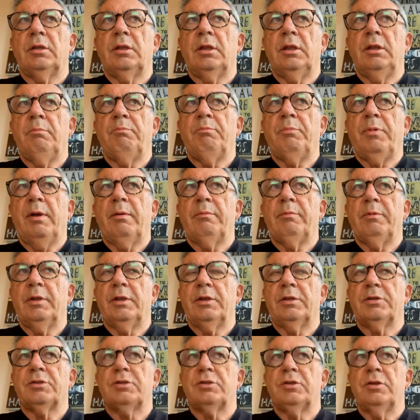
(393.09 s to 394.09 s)
the
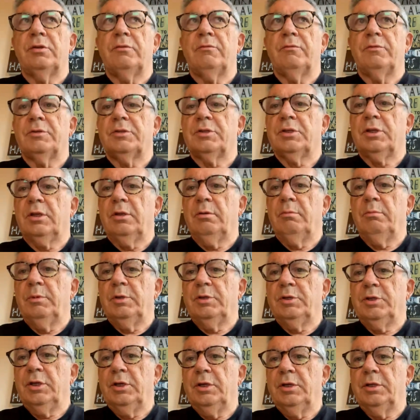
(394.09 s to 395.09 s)
Public Service
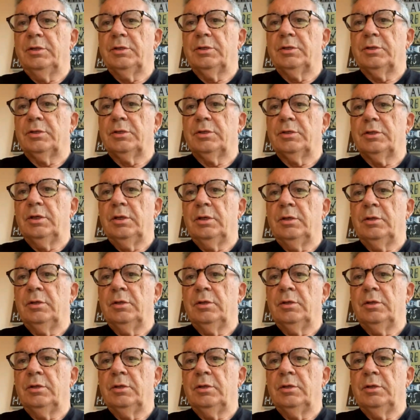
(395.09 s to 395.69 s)
Commissioner's